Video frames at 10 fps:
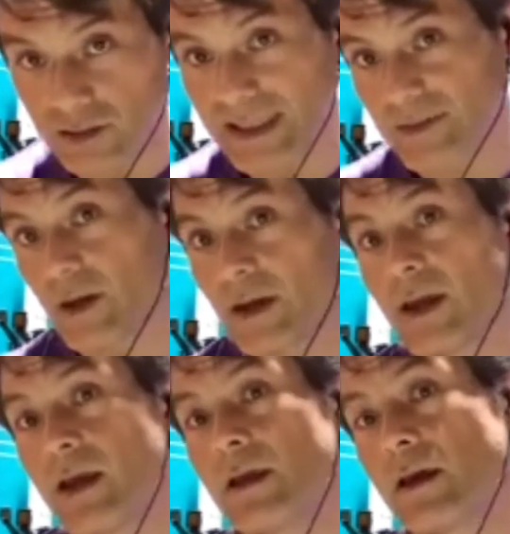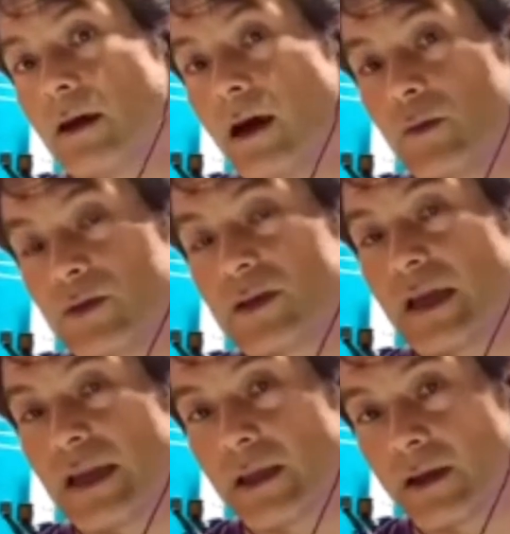That's why I was
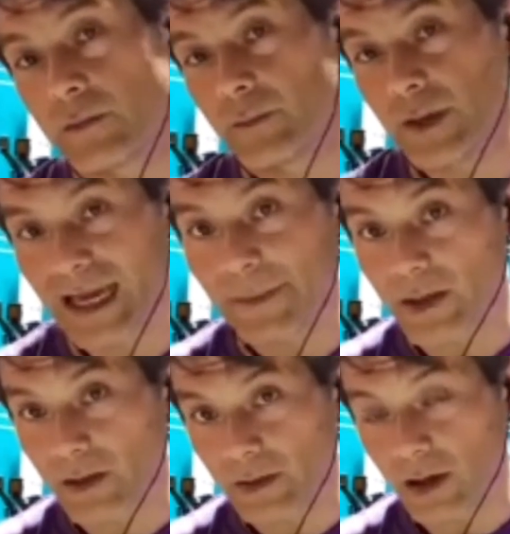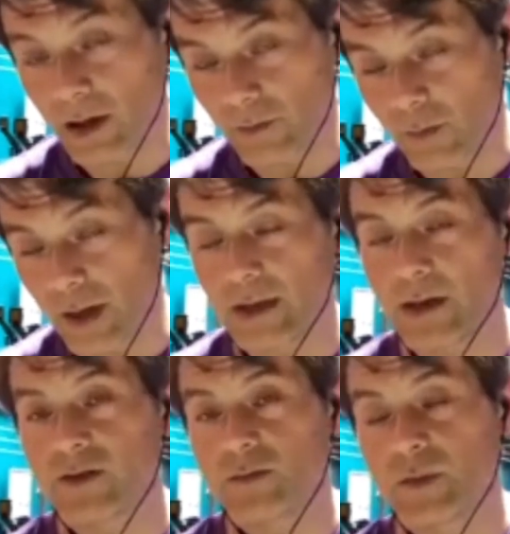becoming overweight,
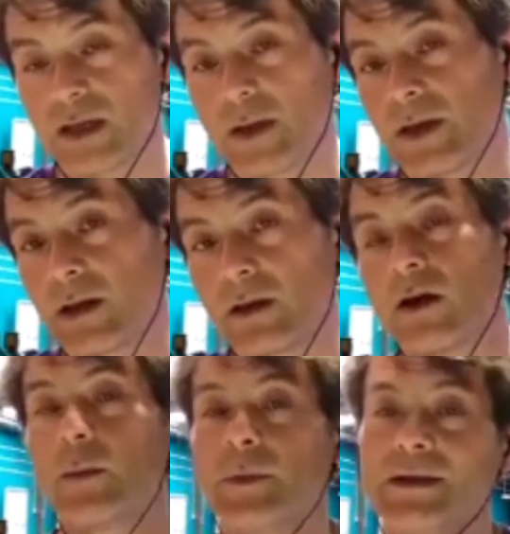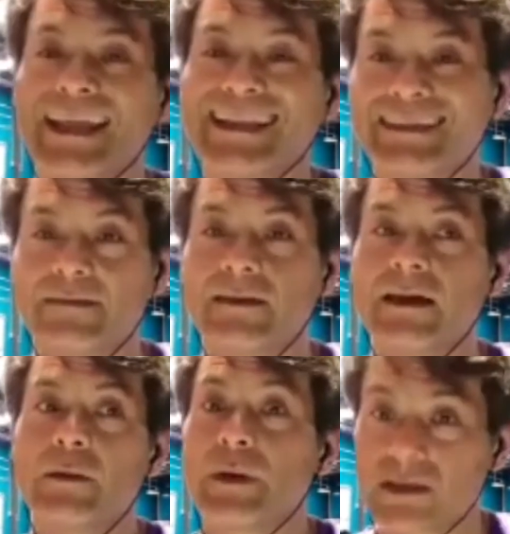and I was becoming hypertensive,
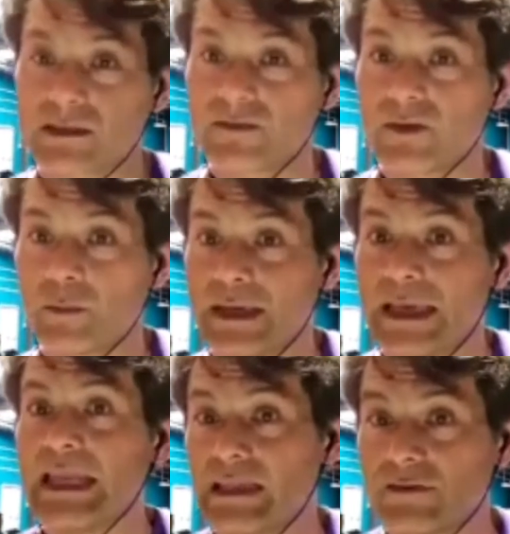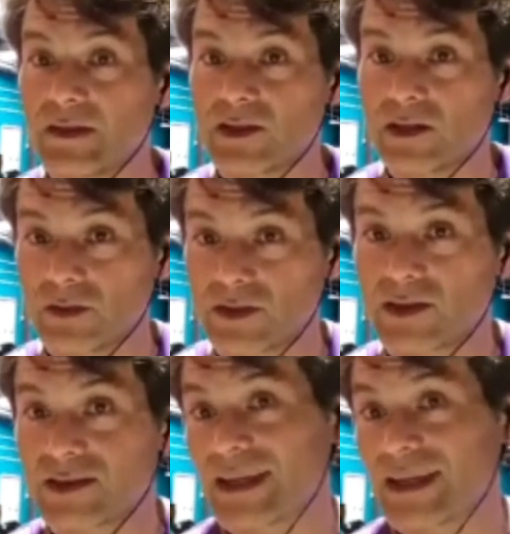because of the beginnings of insulin resistance.